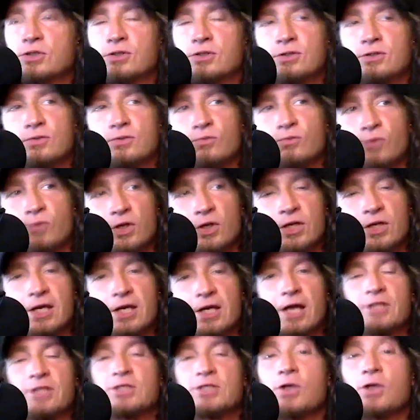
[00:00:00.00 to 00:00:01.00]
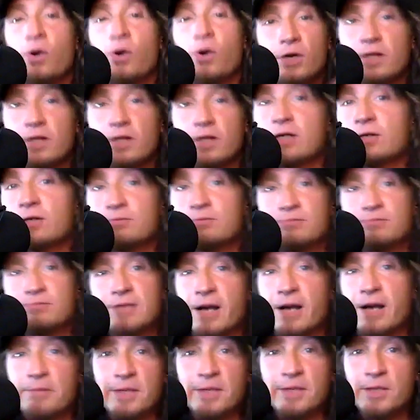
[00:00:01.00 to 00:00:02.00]
when you got started and
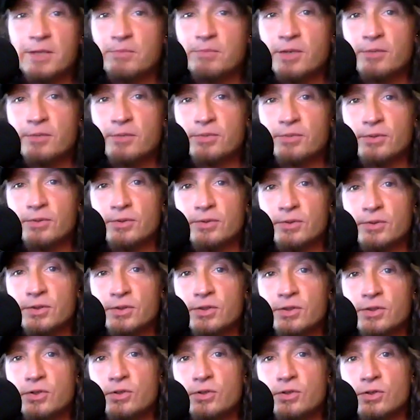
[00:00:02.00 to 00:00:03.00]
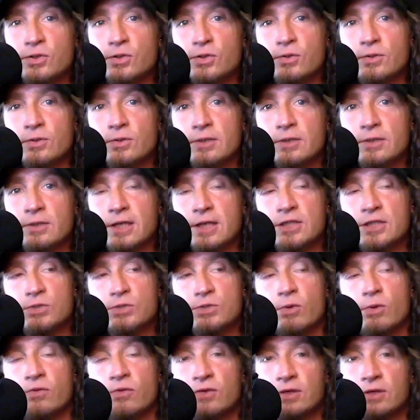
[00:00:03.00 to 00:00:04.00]
not many people knew you, and it's
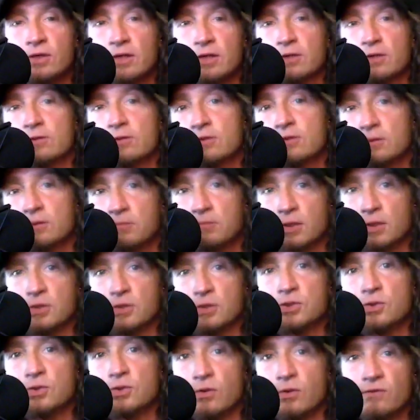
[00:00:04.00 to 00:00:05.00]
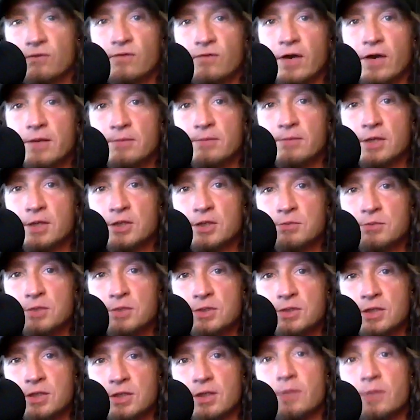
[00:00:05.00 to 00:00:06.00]
one thing to build your own fan base
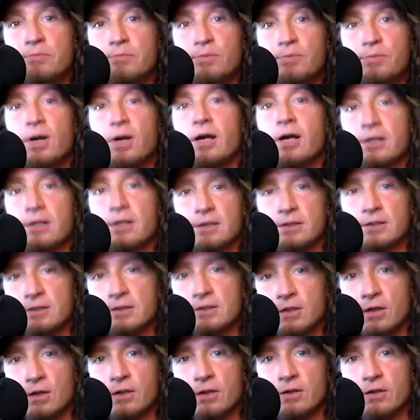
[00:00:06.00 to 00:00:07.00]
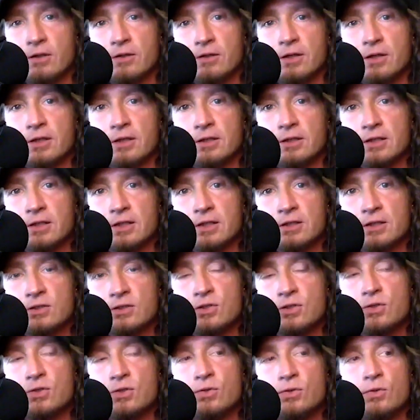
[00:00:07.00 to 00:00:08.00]
musically, but then Leah,
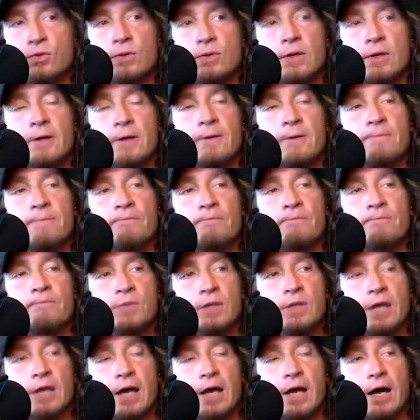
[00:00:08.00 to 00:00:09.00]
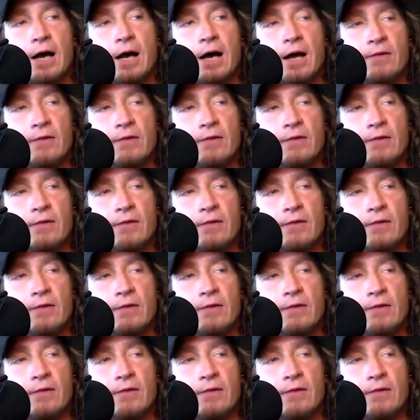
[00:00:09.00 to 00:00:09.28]
to on